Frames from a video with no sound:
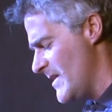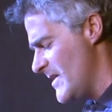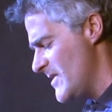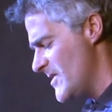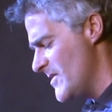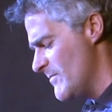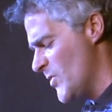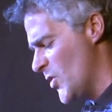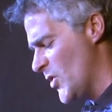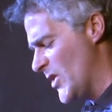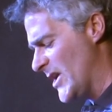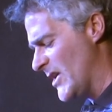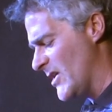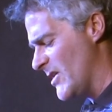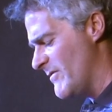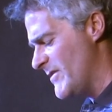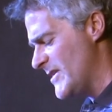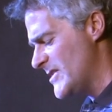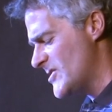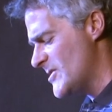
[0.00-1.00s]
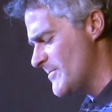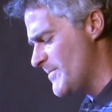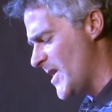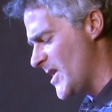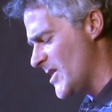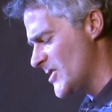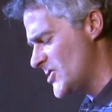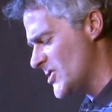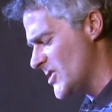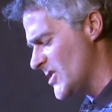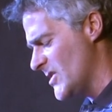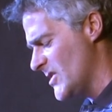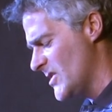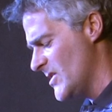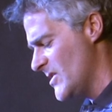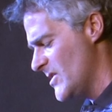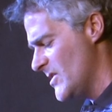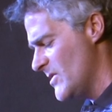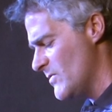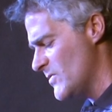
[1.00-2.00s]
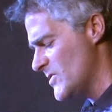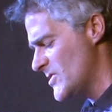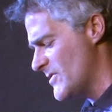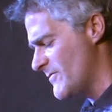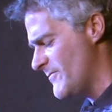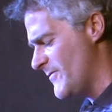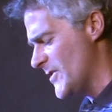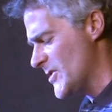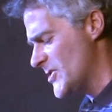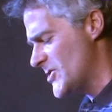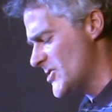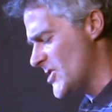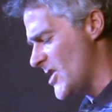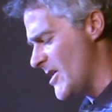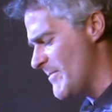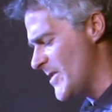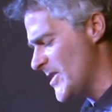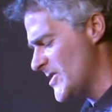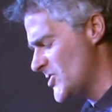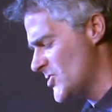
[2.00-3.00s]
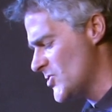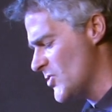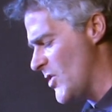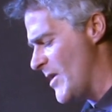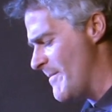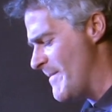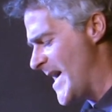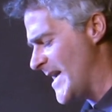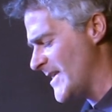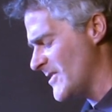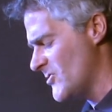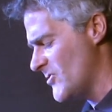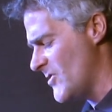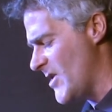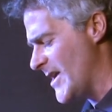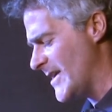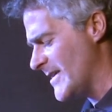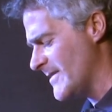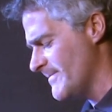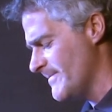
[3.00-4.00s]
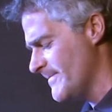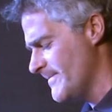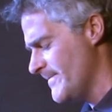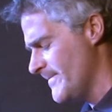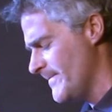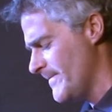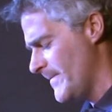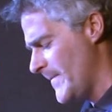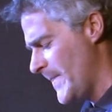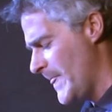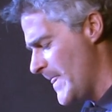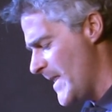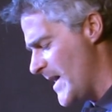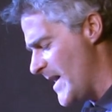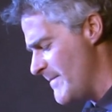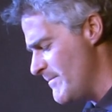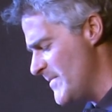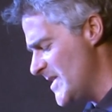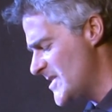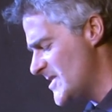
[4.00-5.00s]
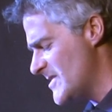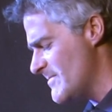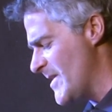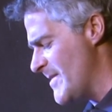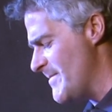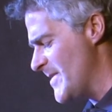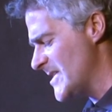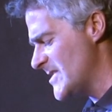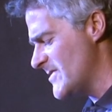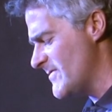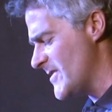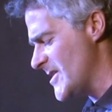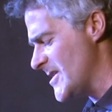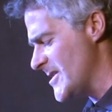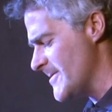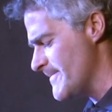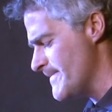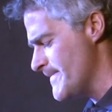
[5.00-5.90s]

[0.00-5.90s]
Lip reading: The morning of his departure was the first time I saw a man crying. I missed my best friend.